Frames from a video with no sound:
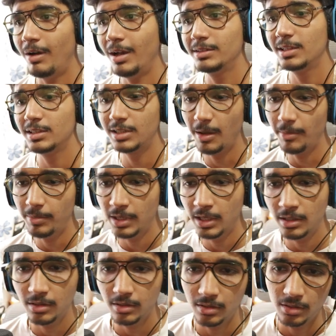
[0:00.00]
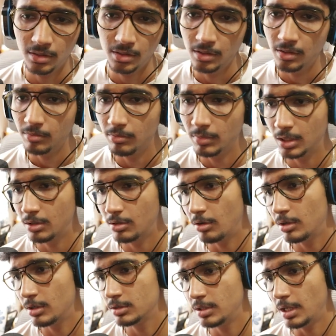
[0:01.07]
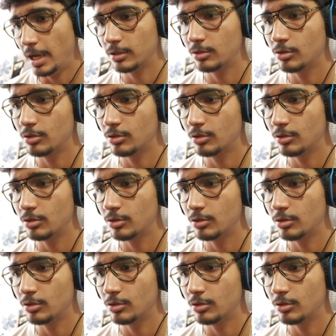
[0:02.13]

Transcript: Why is this happening? Because the